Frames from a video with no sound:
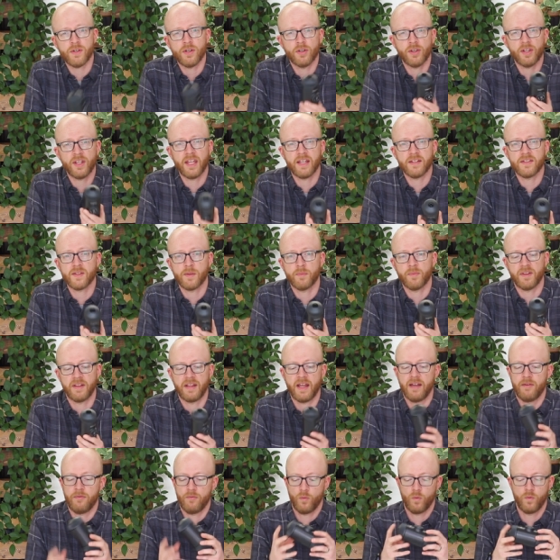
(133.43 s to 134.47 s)
you're looking at something
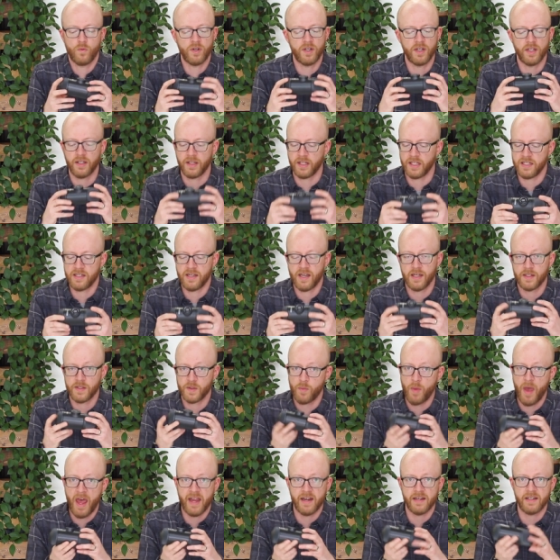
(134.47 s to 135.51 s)
that really does
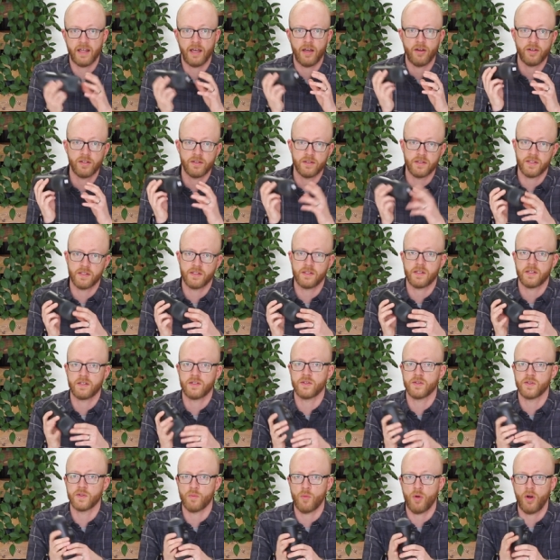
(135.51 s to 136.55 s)
pack down into such
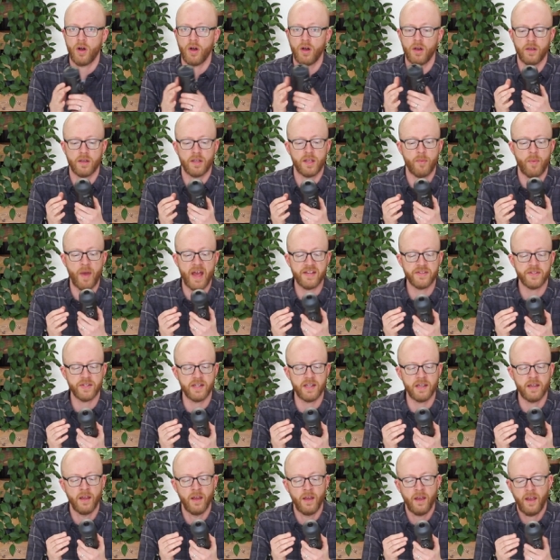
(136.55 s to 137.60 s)
a small
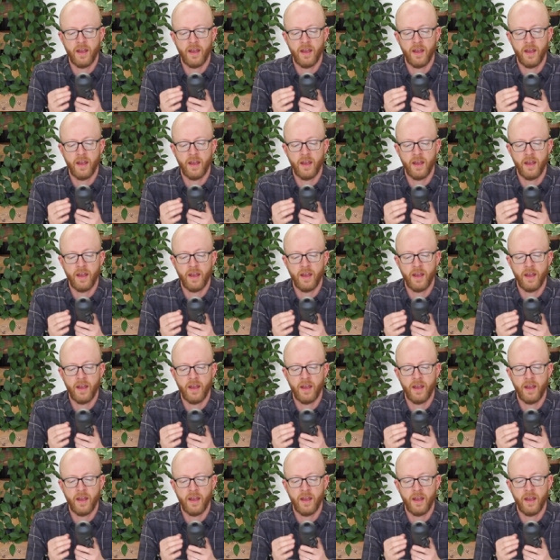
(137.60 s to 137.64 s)
capacity.